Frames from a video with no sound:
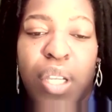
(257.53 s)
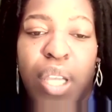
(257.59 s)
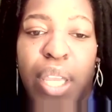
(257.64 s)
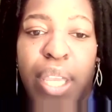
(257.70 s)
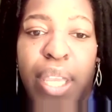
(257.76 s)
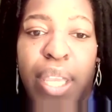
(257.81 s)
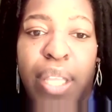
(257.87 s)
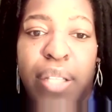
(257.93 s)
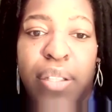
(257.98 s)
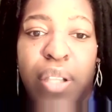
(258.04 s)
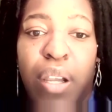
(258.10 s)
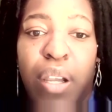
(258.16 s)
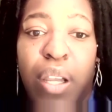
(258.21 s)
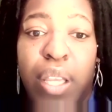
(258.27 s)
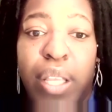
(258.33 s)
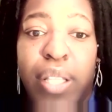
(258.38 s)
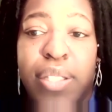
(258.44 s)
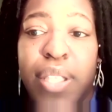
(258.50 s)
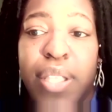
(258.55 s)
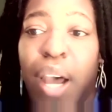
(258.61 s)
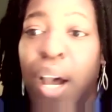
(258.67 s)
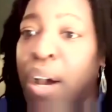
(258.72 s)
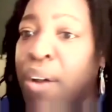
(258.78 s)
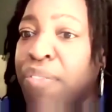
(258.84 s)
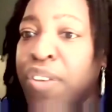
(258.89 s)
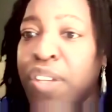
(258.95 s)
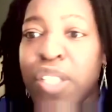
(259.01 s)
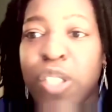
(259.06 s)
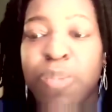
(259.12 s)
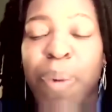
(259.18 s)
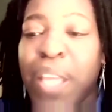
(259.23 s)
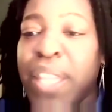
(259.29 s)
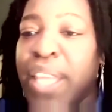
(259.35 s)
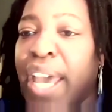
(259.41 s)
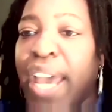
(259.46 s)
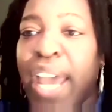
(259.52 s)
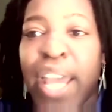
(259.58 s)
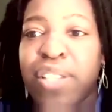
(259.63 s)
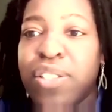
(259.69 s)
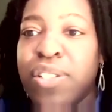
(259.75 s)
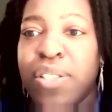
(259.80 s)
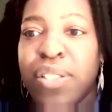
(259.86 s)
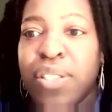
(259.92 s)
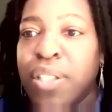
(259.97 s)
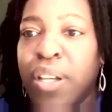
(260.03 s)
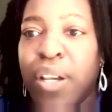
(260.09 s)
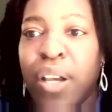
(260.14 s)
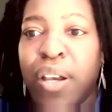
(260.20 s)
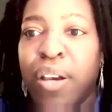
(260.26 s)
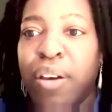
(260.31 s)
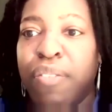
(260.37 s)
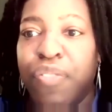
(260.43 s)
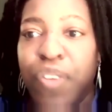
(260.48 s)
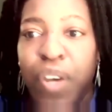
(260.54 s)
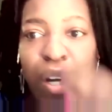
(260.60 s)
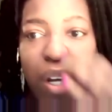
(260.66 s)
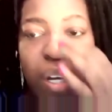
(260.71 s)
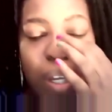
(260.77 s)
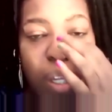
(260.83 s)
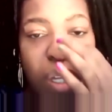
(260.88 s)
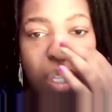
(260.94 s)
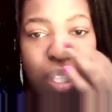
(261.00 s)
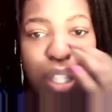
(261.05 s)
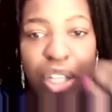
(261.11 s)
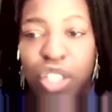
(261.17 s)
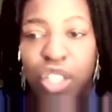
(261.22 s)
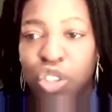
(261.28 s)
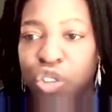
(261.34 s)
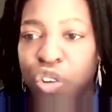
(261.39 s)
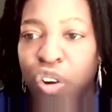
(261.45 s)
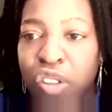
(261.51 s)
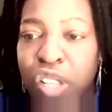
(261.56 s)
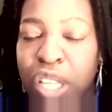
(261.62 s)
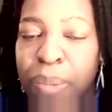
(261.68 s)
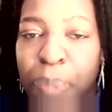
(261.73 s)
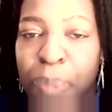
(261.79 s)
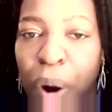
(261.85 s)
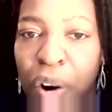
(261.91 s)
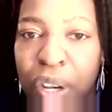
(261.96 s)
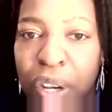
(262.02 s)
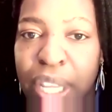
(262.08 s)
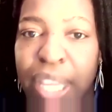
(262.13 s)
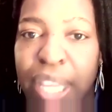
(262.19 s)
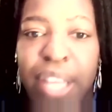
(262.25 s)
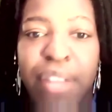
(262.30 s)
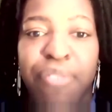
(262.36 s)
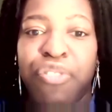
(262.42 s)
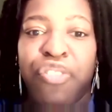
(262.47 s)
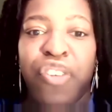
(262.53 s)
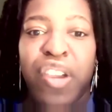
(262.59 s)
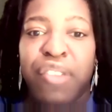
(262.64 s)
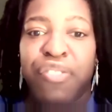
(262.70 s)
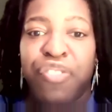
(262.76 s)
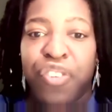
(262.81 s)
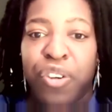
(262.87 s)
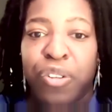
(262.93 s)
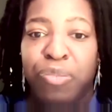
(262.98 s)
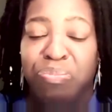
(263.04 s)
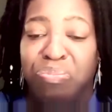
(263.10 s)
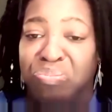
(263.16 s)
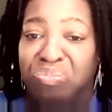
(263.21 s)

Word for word: And it's obvious by the actions of the controlling party in Frankfort,